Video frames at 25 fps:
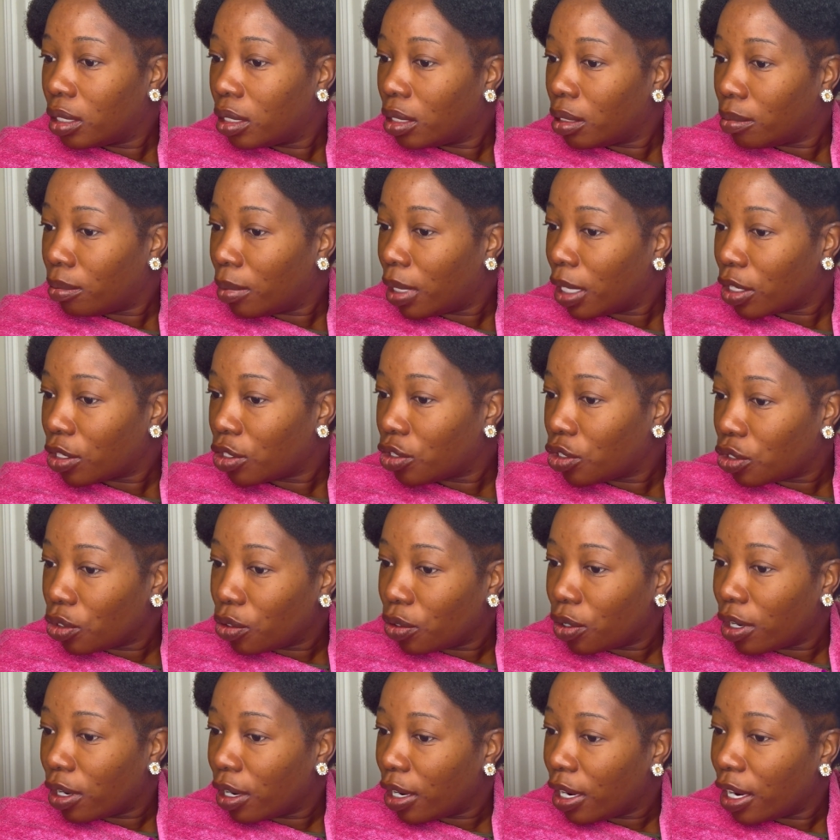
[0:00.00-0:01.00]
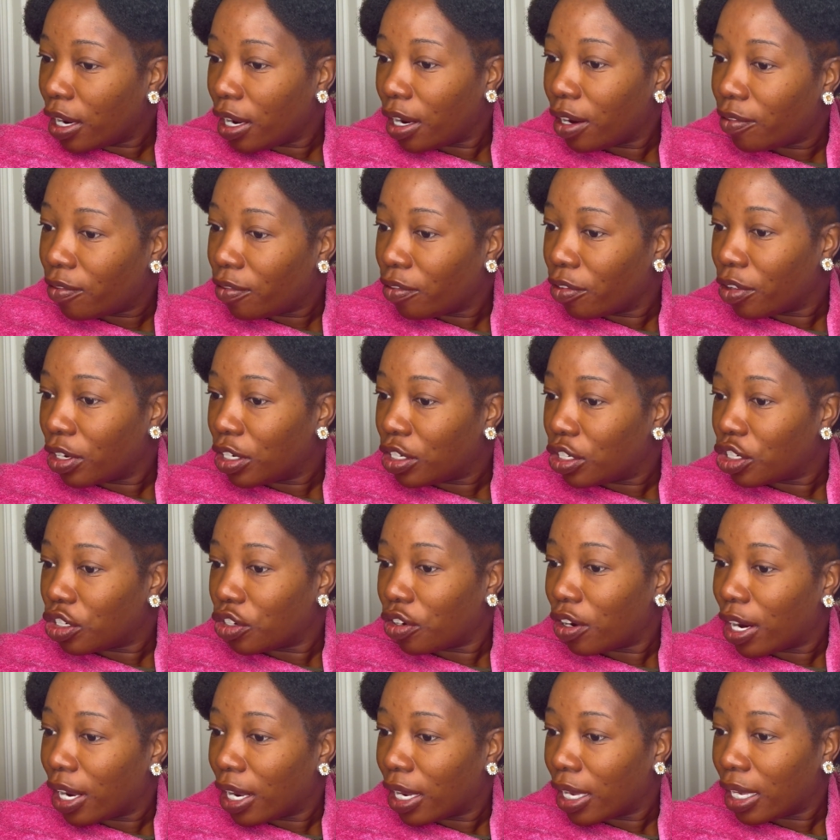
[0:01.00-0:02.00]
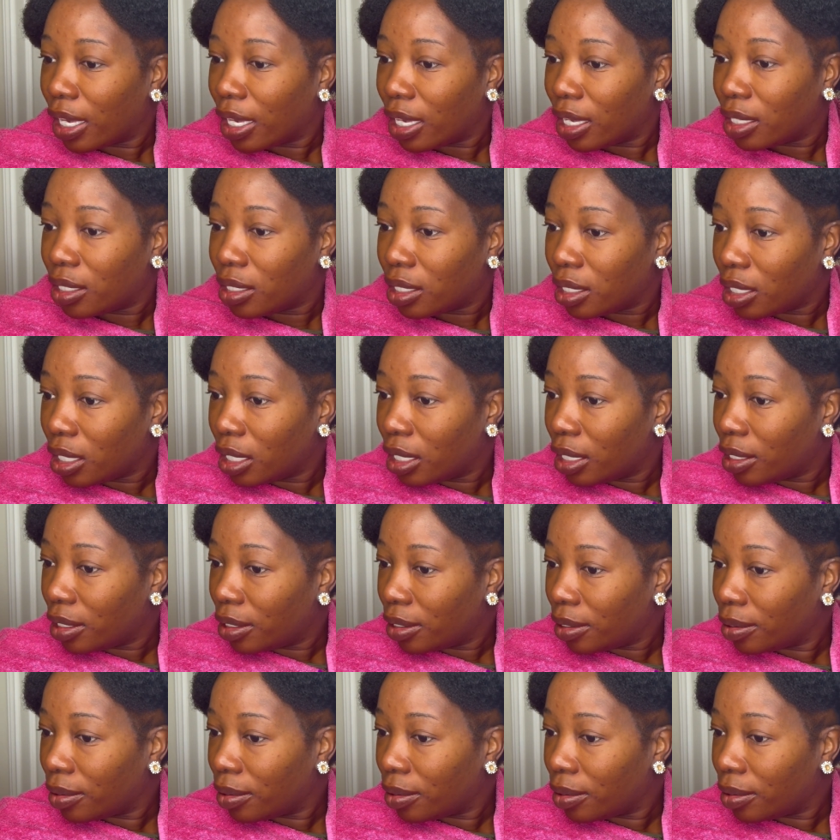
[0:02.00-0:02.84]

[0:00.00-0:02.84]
make sure every strand gets it.